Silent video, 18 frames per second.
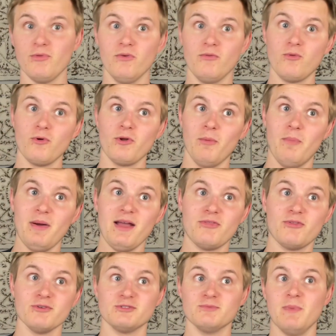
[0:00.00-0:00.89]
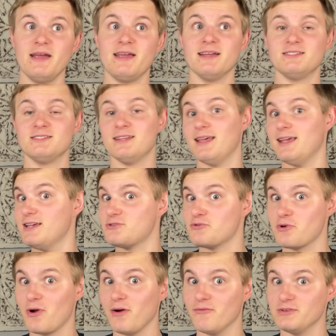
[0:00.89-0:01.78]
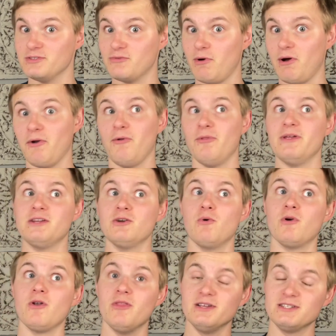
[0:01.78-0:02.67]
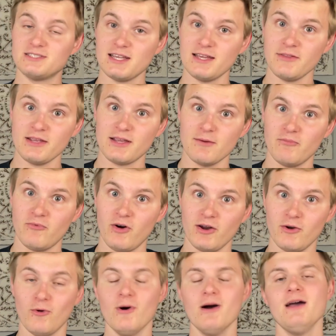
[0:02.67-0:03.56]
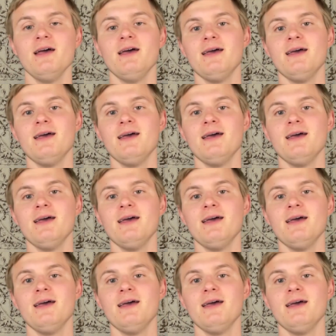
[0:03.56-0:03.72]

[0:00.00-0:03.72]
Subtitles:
the Florida Panthers make it to the Eastern Conference Final, then go to the Stanley Cup Final,